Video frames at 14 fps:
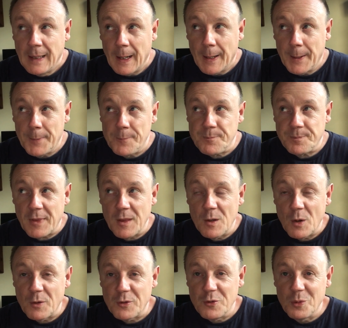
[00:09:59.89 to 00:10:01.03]
You
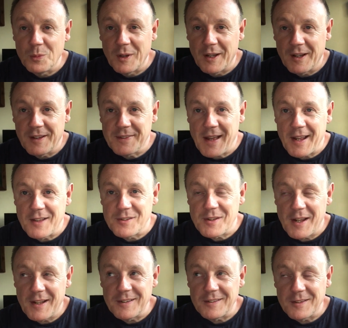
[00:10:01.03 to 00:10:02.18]
know, it's normally at a day's
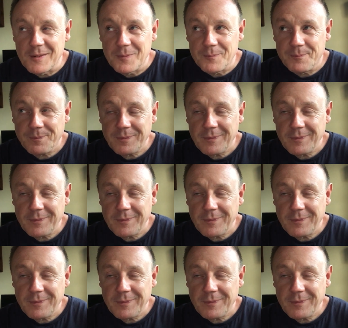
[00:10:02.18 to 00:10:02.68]
end and